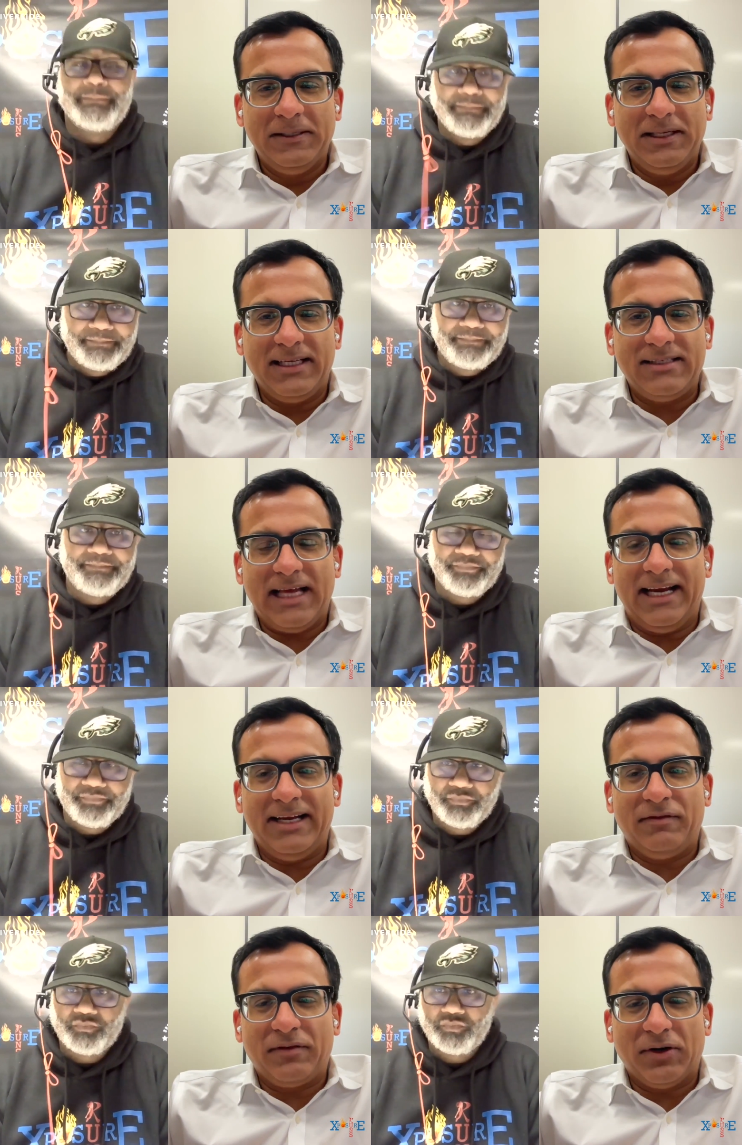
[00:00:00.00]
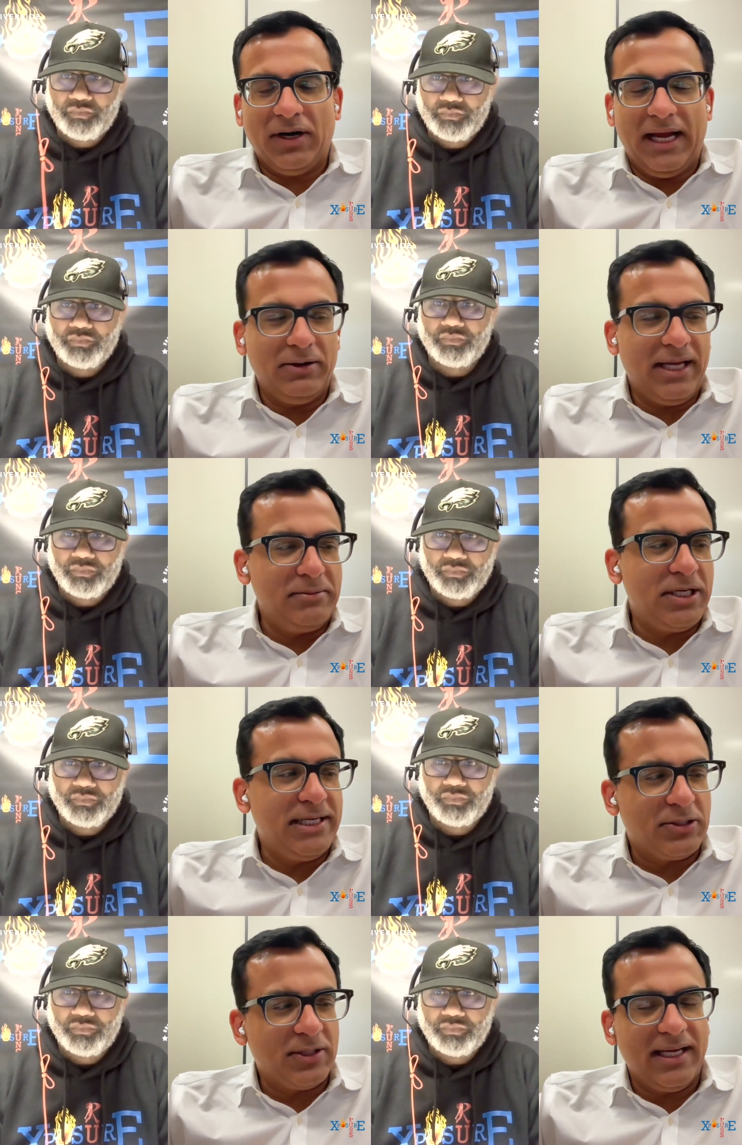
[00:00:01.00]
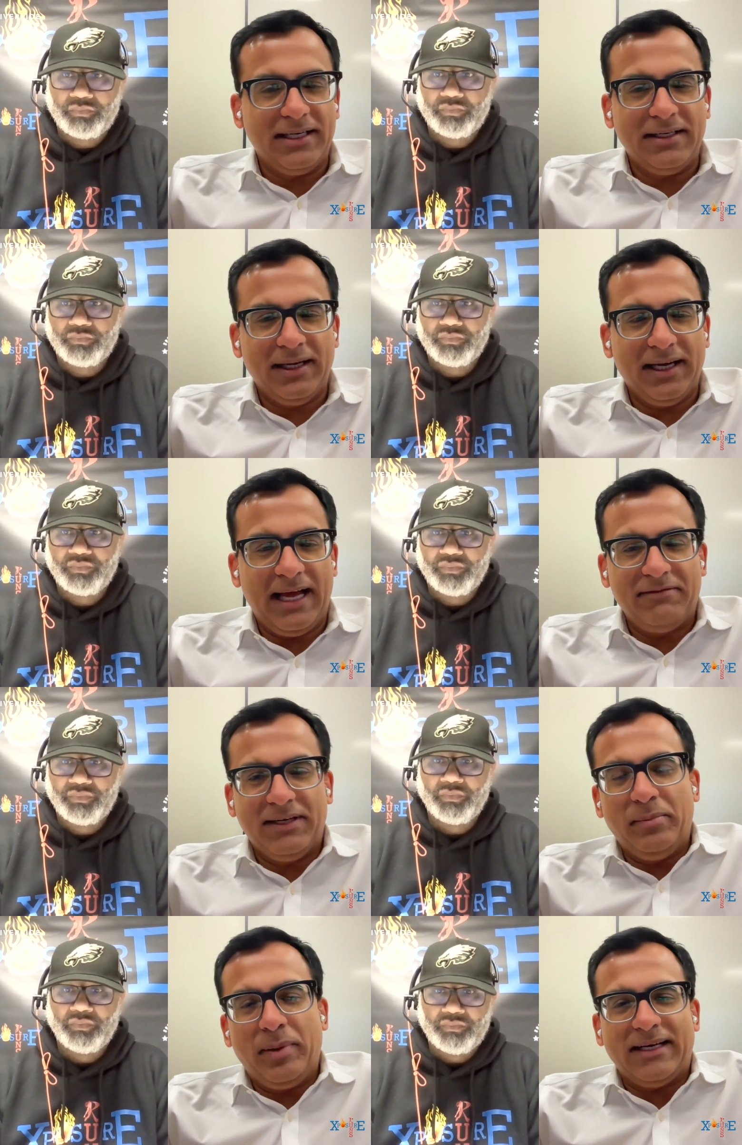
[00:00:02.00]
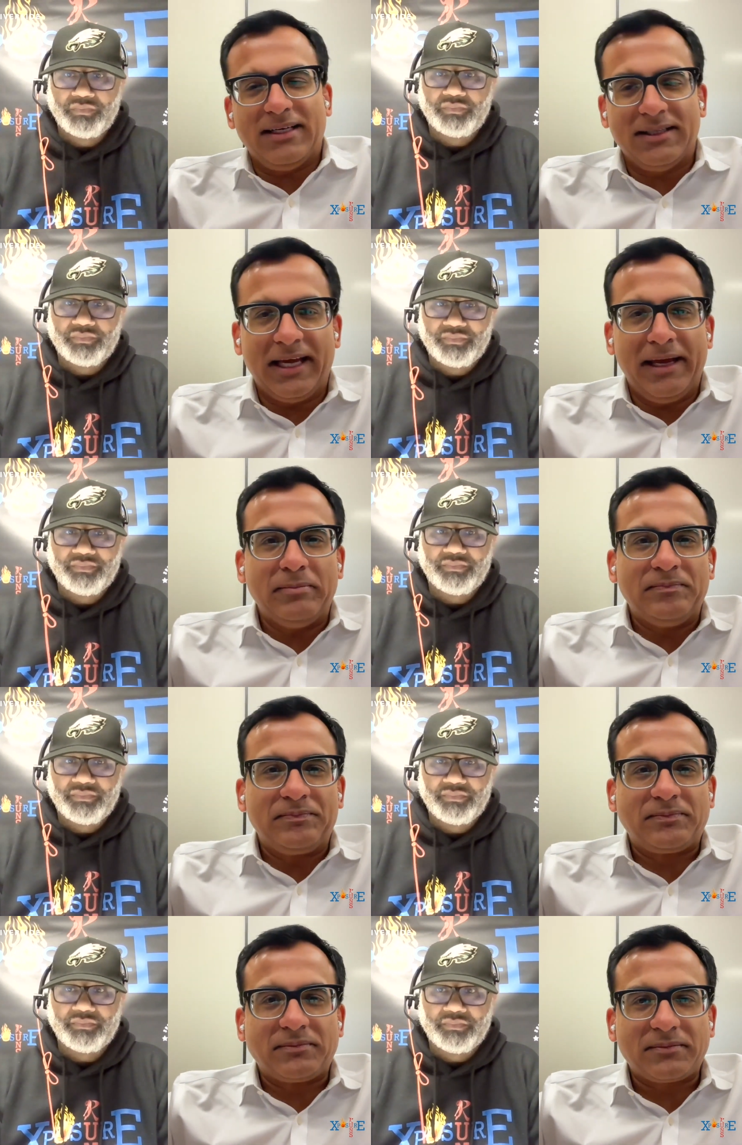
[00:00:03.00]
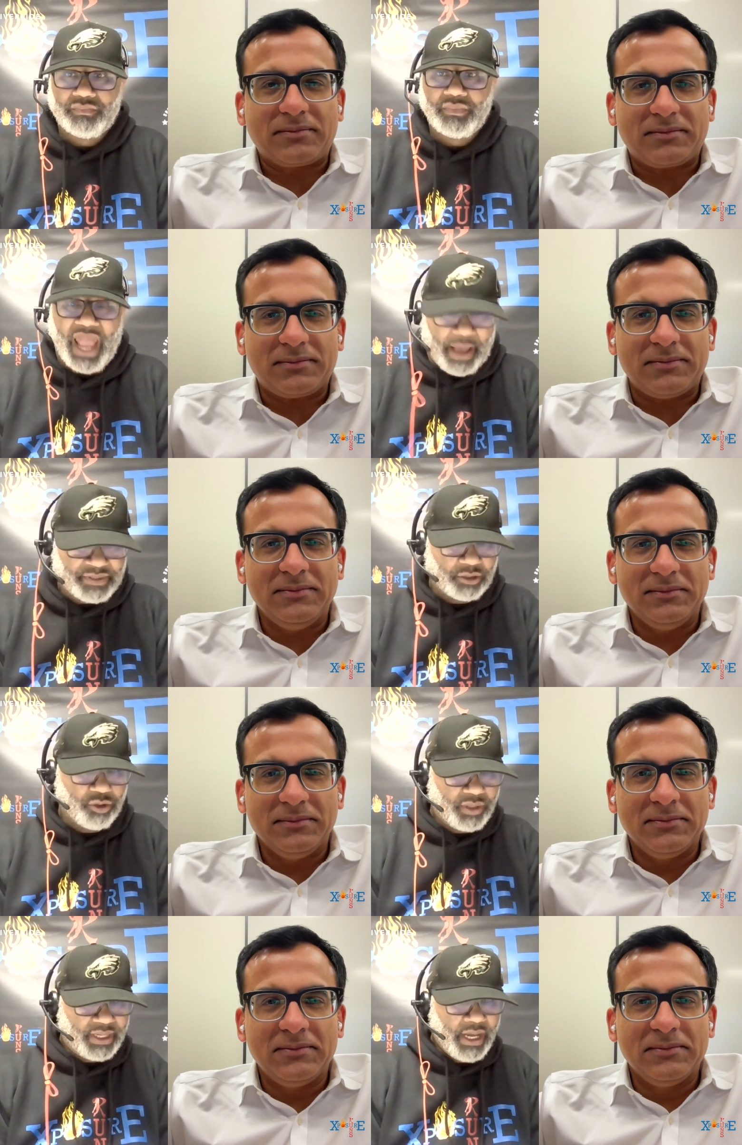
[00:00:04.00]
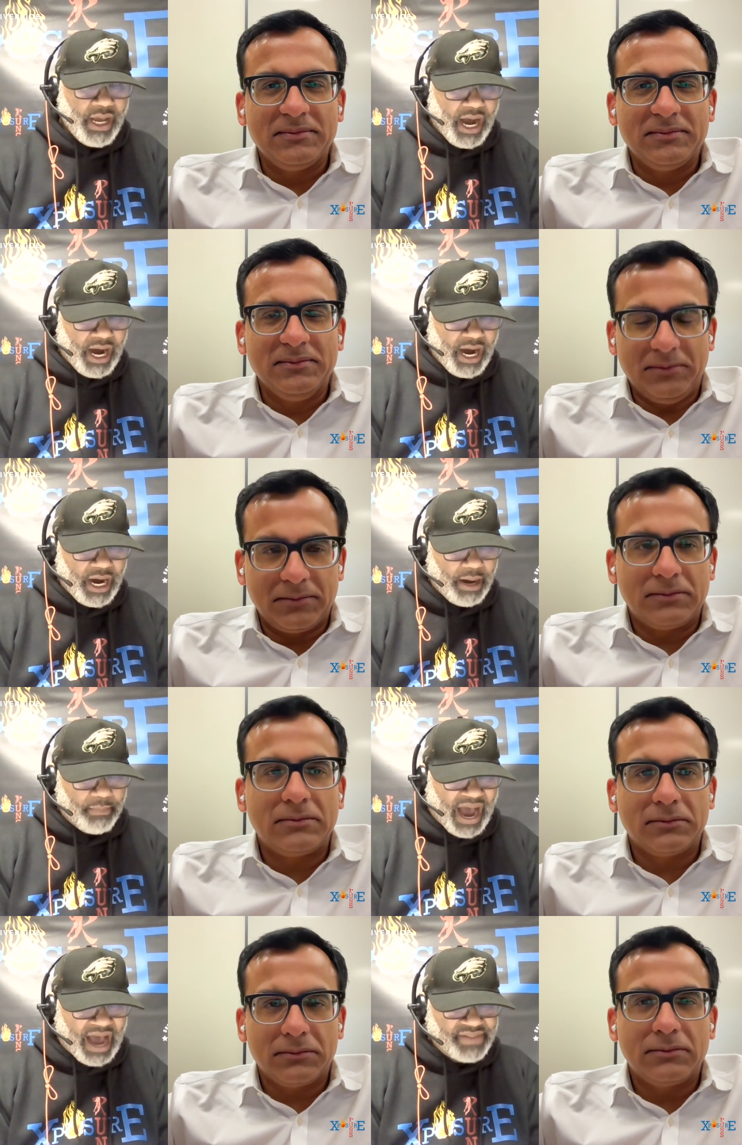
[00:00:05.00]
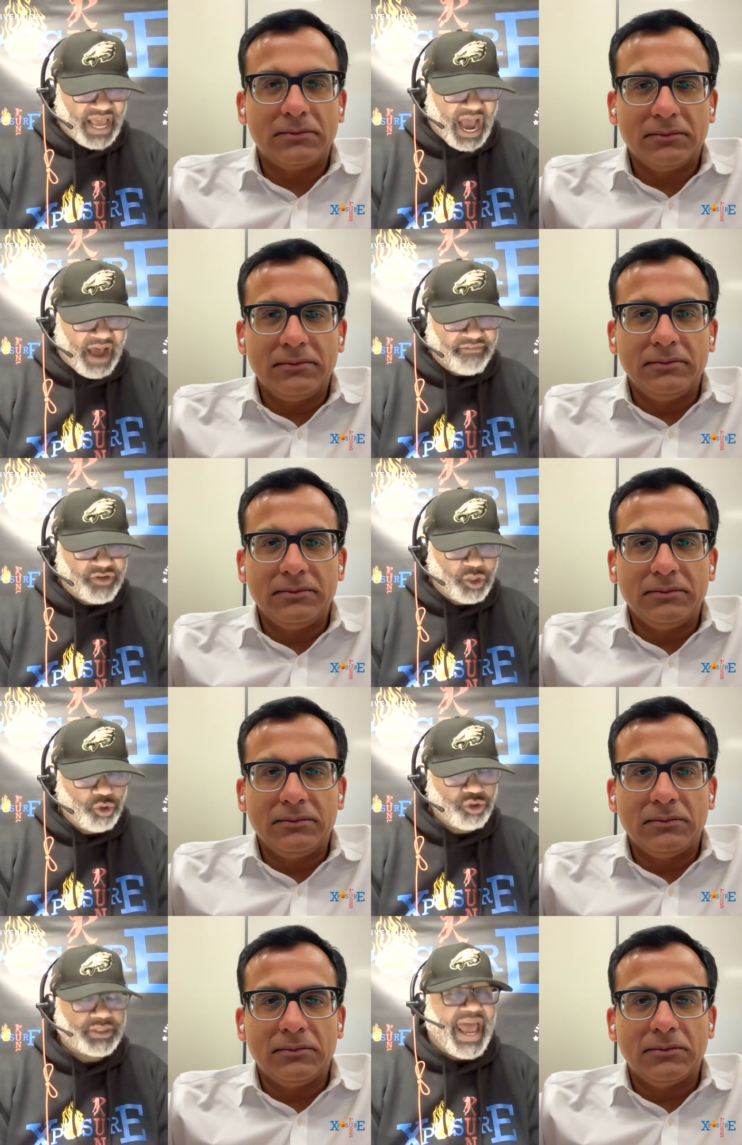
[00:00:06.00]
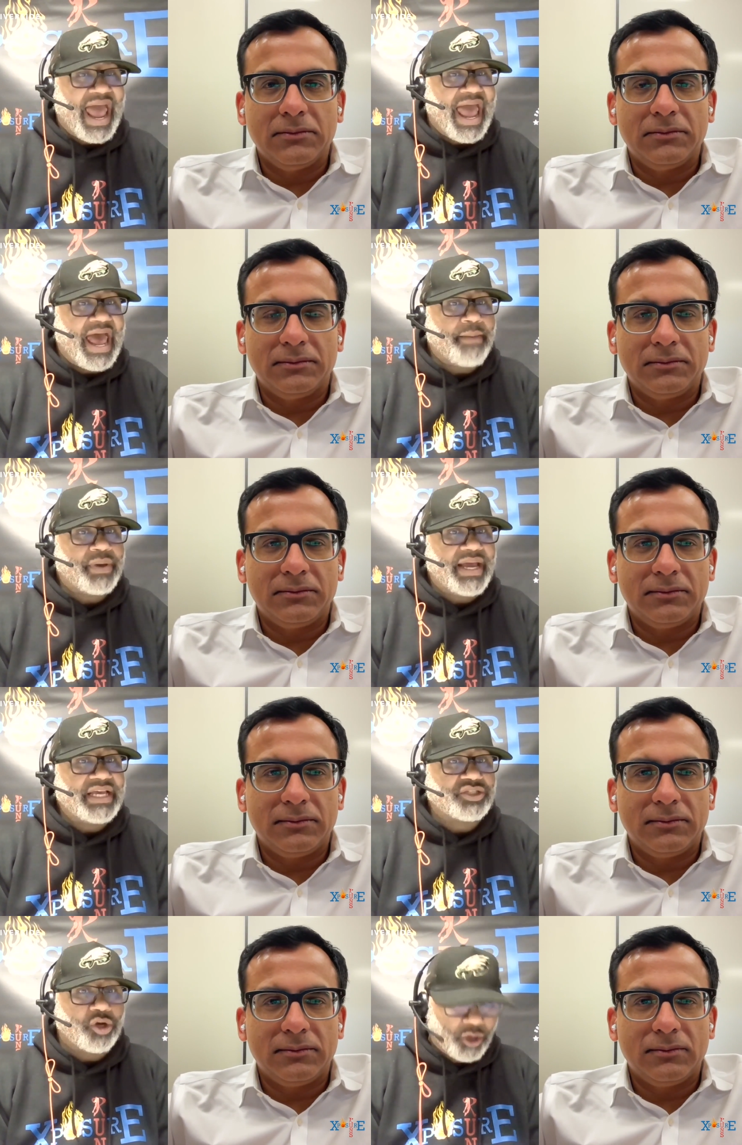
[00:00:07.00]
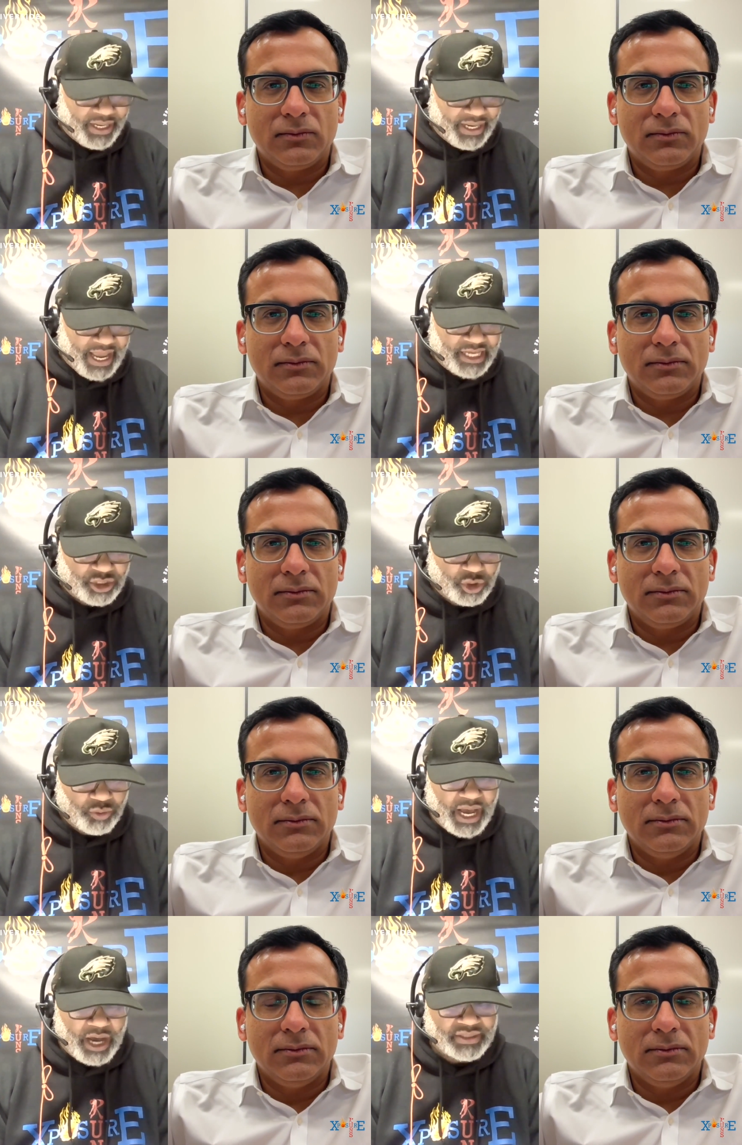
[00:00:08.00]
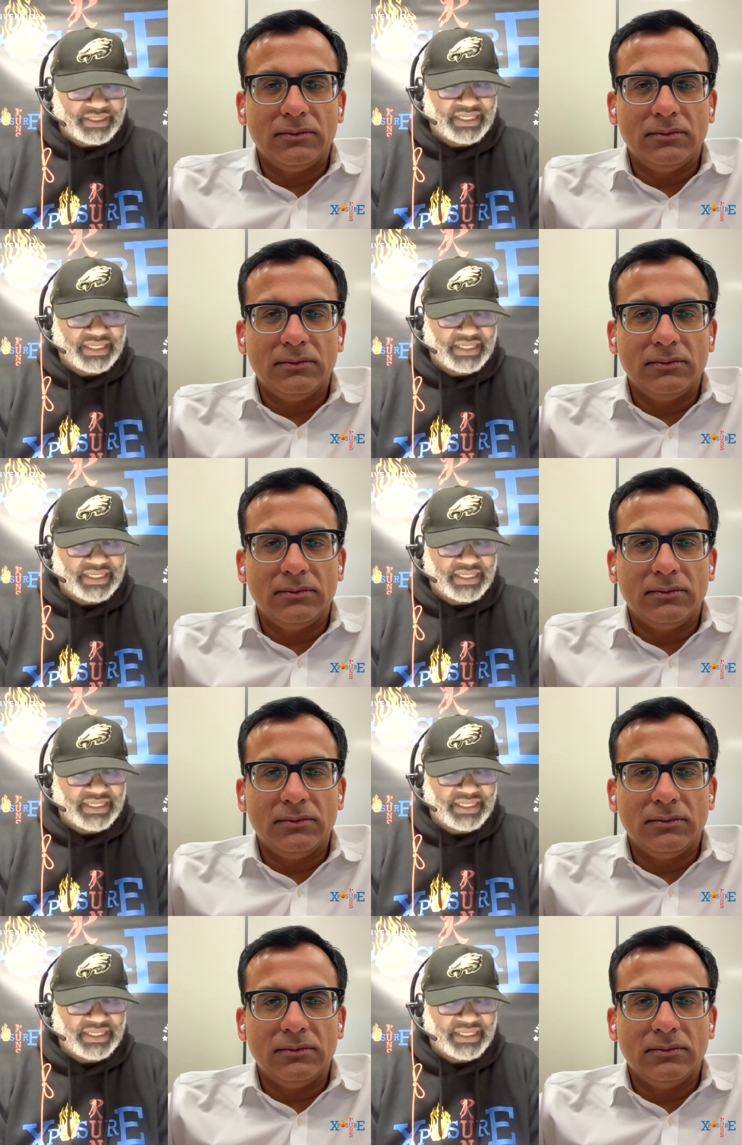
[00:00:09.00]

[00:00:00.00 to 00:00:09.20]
Speaker 1: excited for how Game Changer can uh, have an impact on the game. Absolutely.
Speaker 2: Um, I, now, I've used the app as early as two thousand